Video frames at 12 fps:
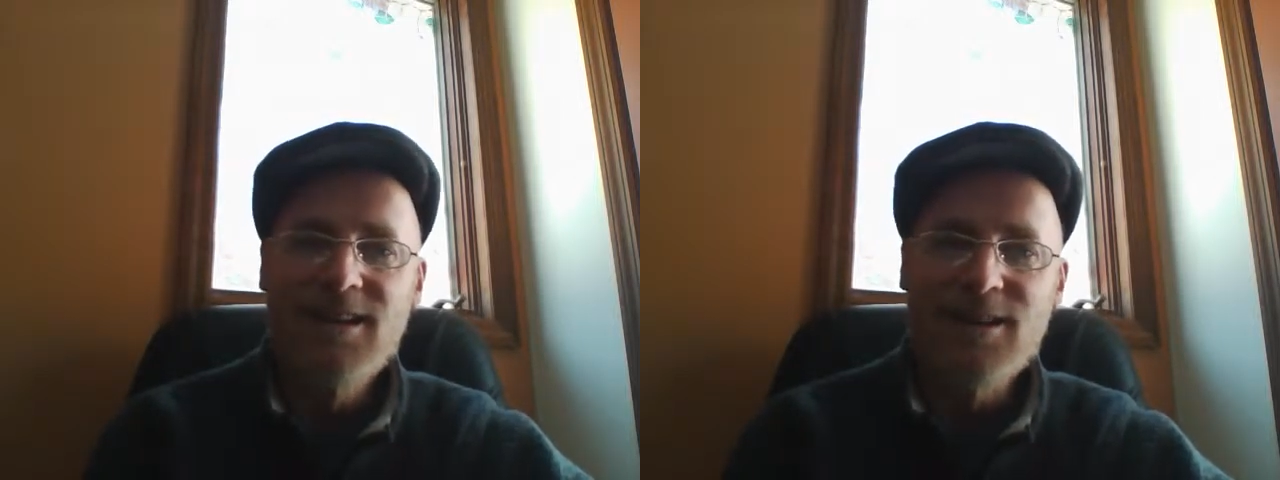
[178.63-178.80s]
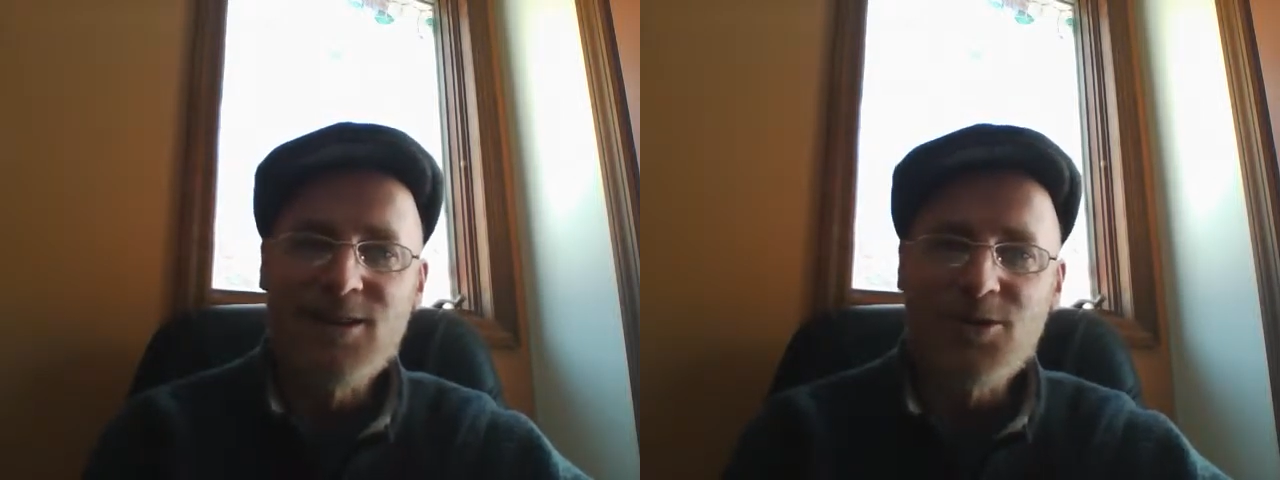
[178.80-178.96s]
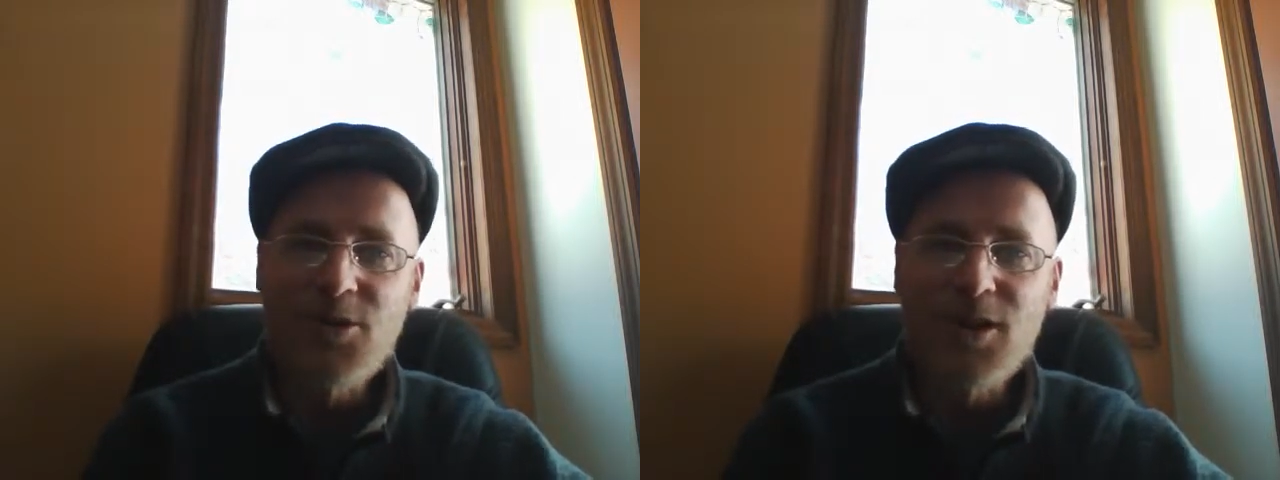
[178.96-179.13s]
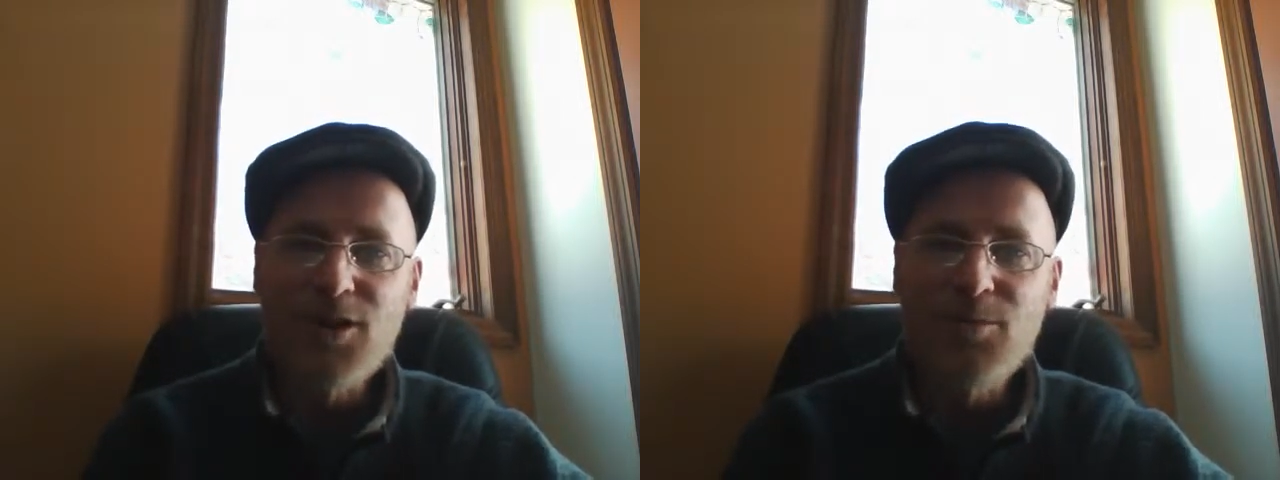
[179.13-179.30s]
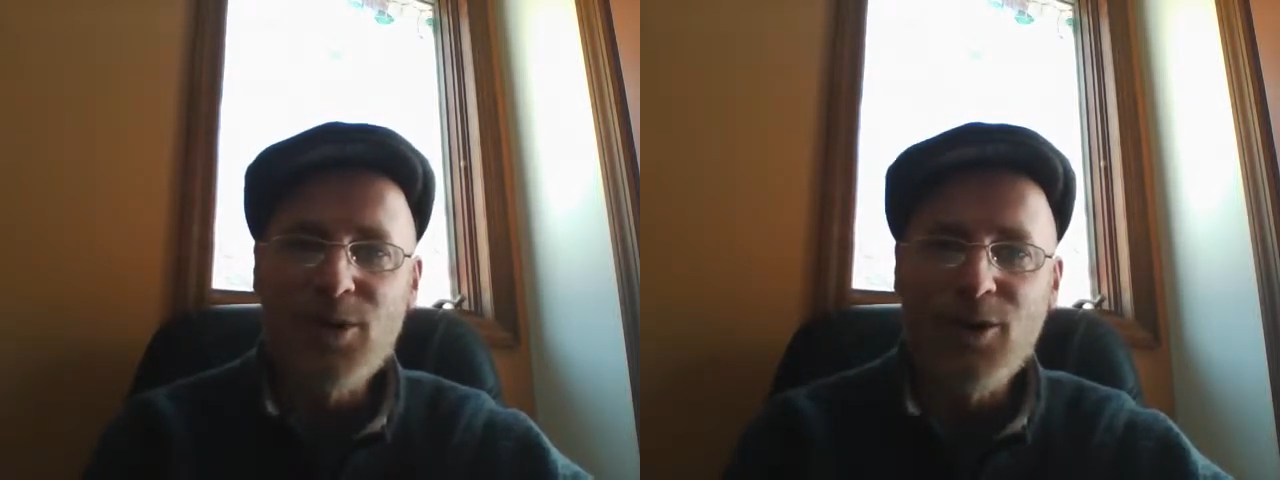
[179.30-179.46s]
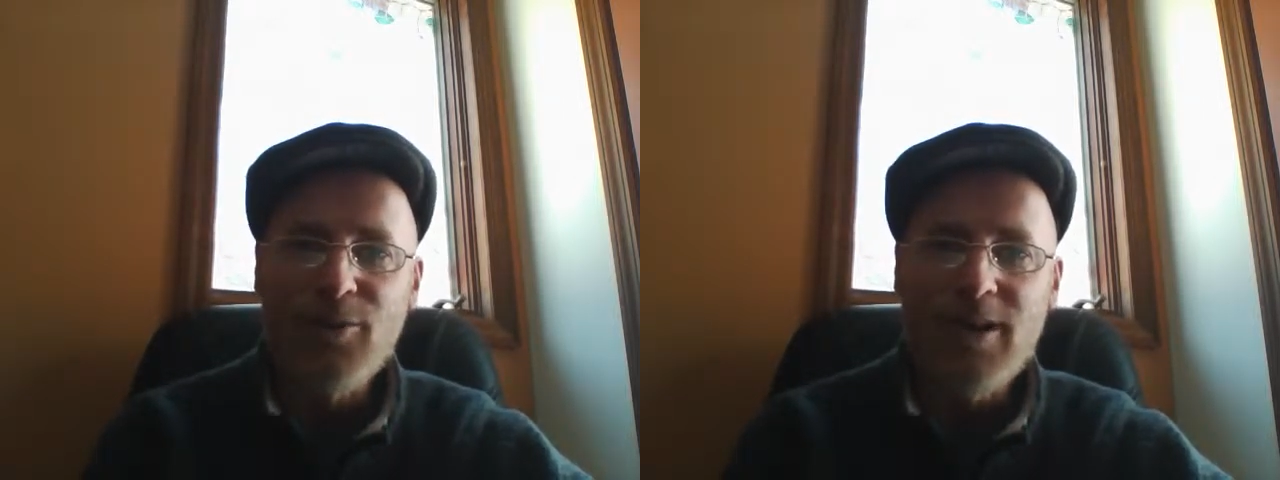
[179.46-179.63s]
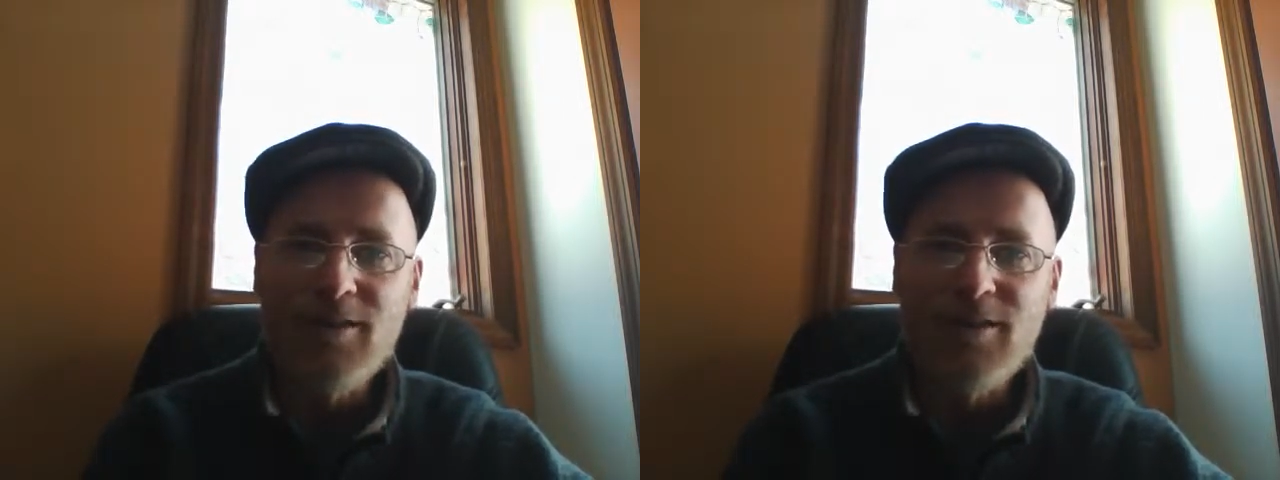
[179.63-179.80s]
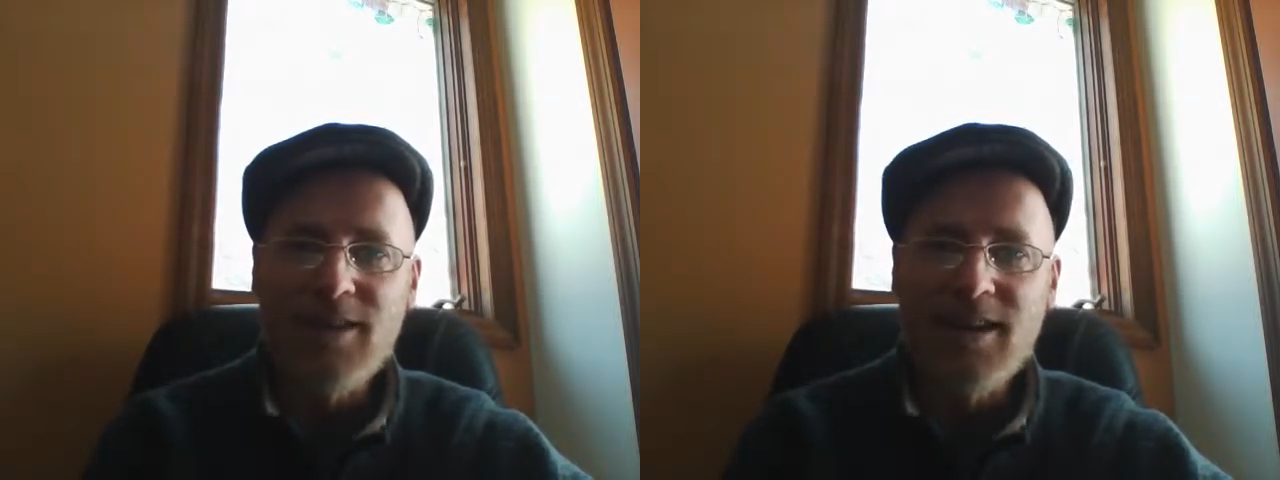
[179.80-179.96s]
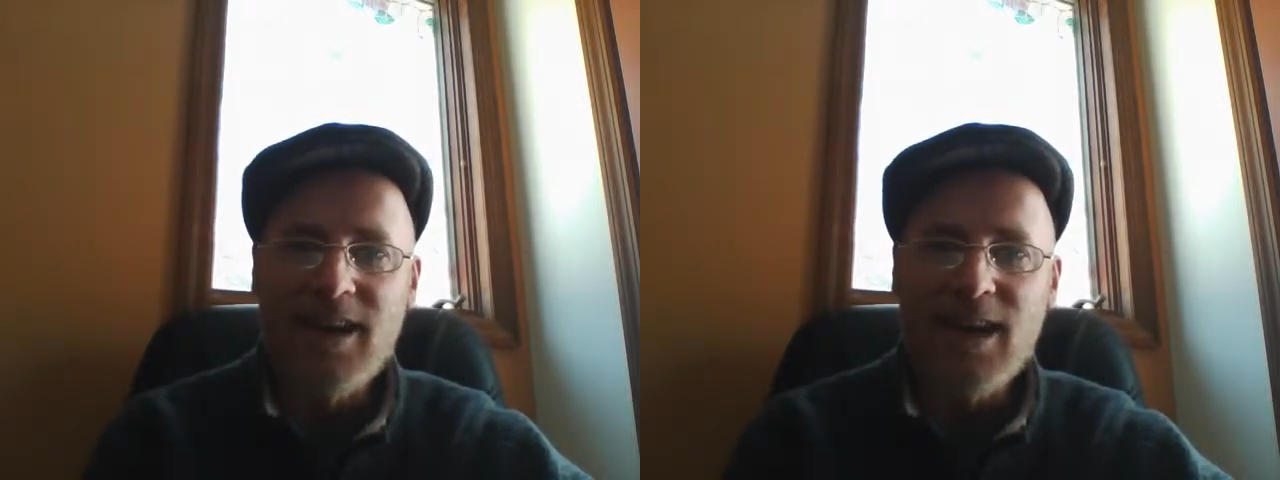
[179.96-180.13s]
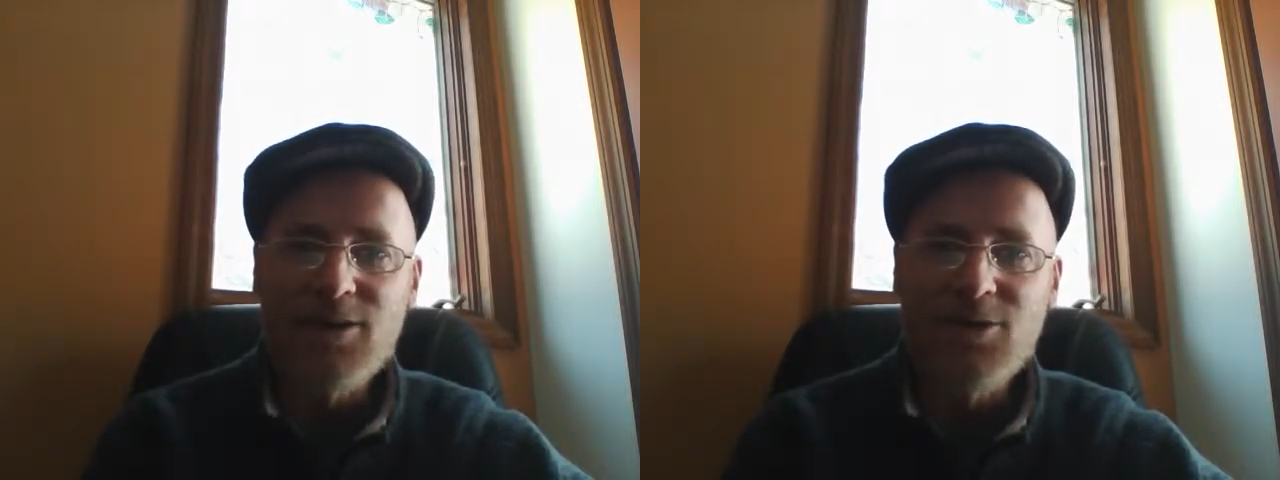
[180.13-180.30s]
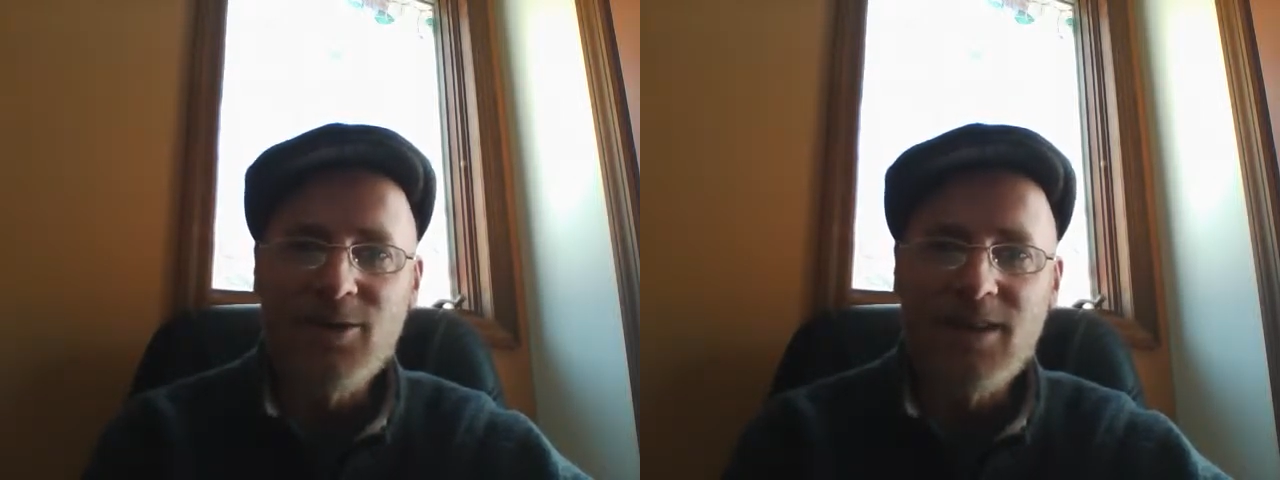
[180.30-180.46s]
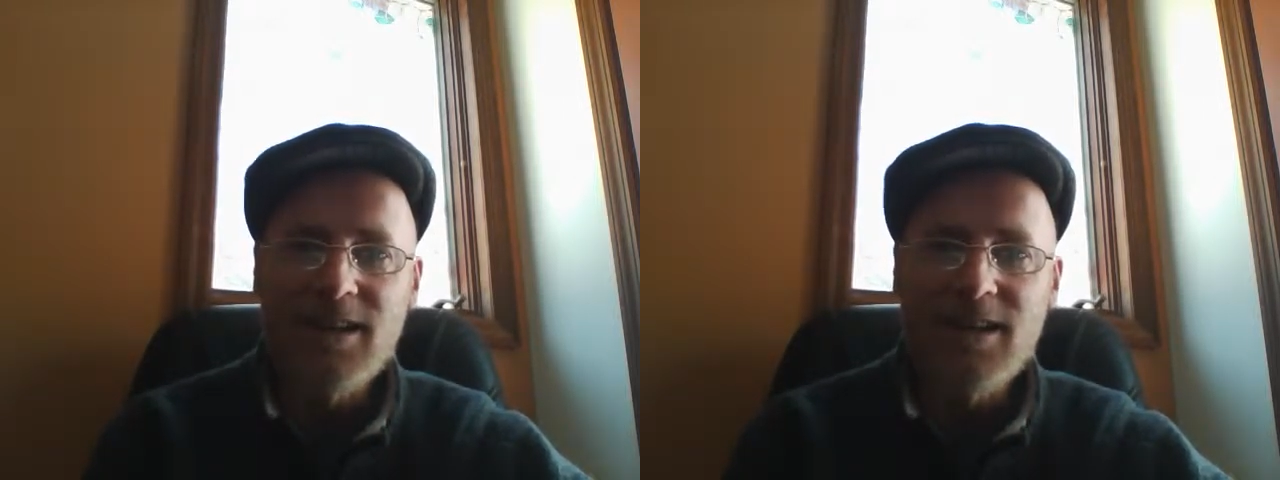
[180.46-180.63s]
in Shakespeare rather than
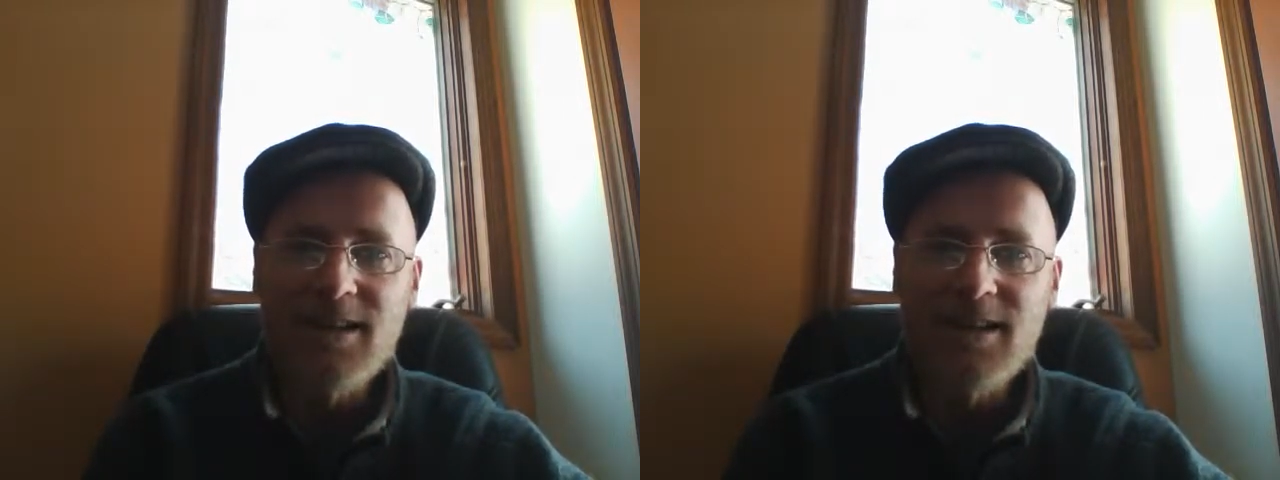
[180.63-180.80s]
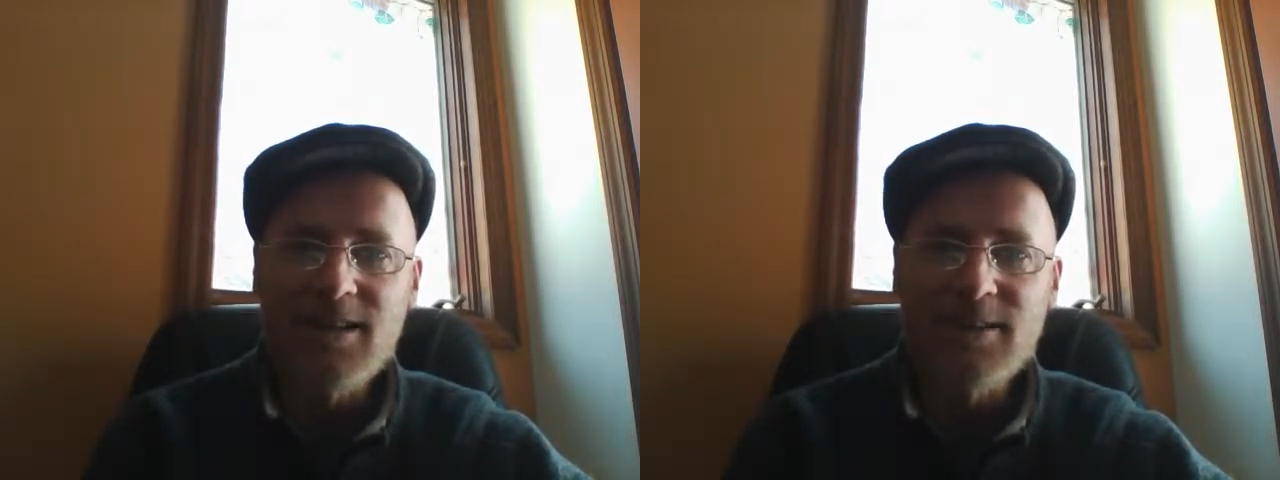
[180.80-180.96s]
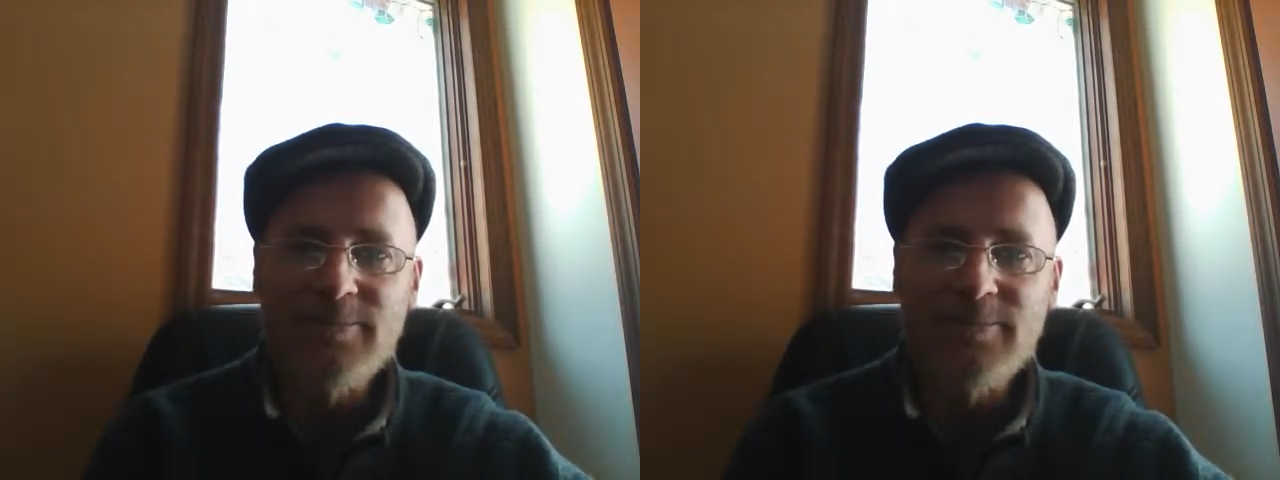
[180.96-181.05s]
actually